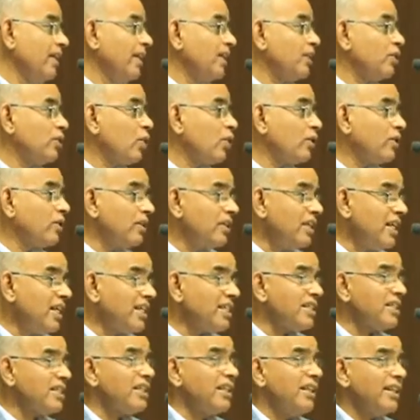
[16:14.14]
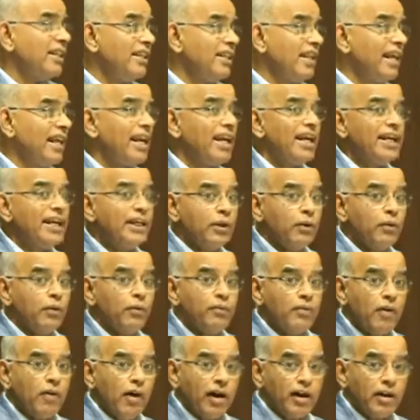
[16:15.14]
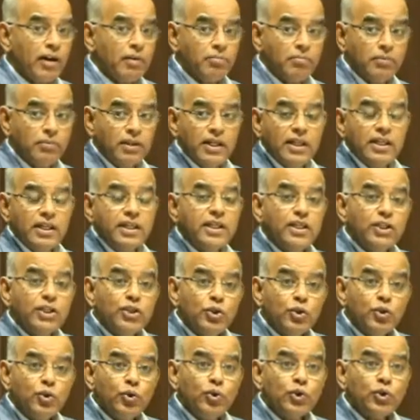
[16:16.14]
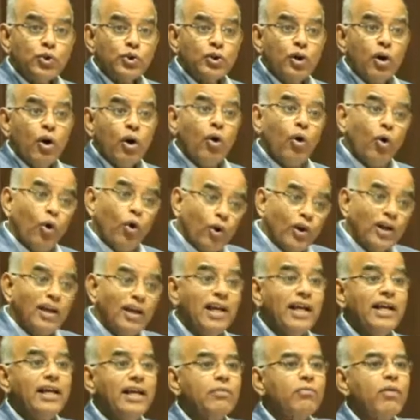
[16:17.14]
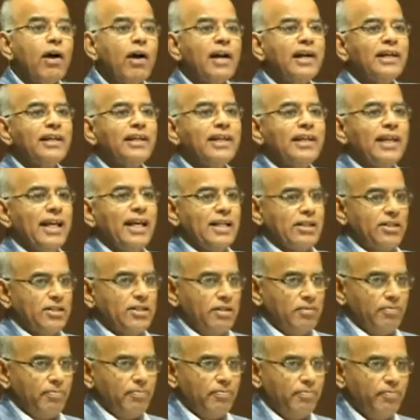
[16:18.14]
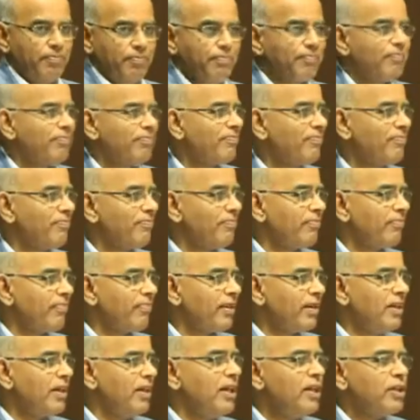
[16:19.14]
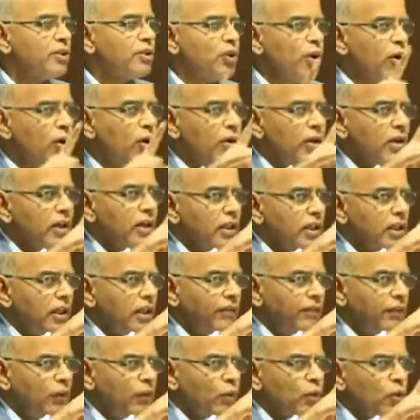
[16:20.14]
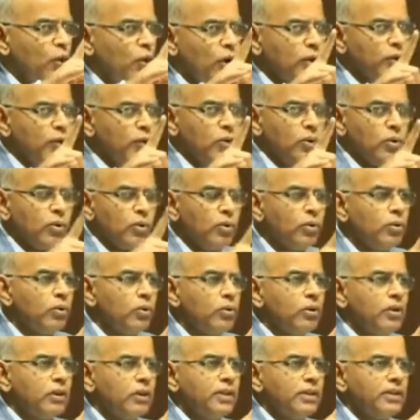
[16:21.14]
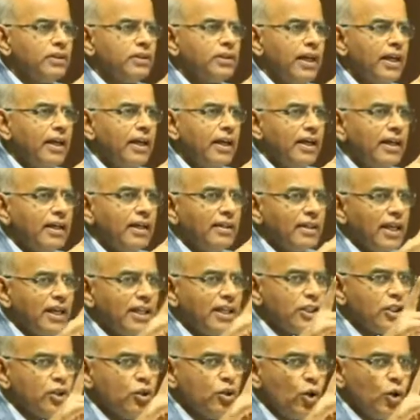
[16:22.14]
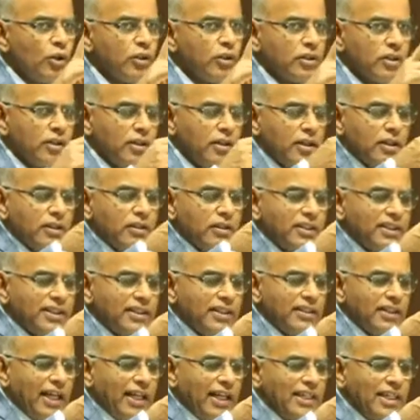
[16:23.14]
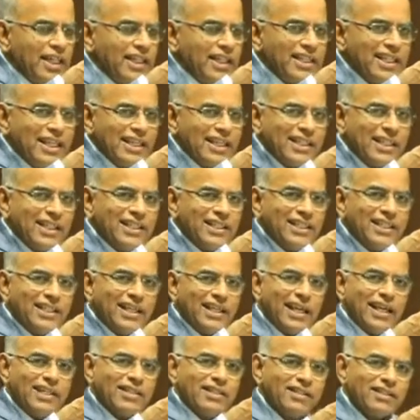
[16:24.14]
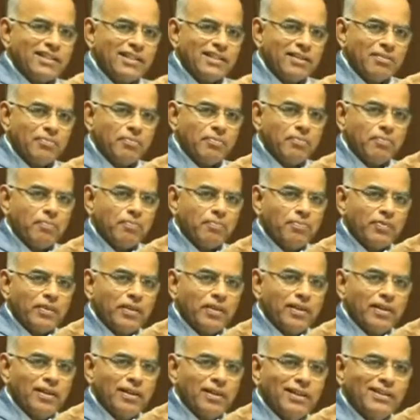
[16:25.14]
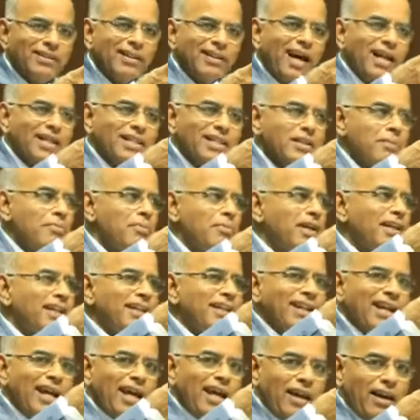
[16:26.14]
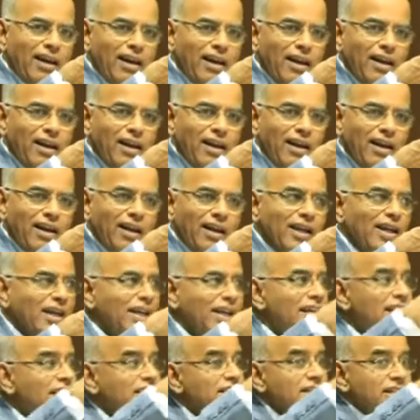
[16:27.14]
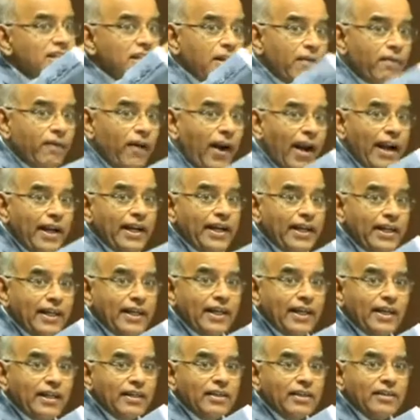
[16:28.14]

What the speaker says: So, this narrative form is used only in warrant case. So, if you go through, see, there is neither sessions case nor summary trial is defined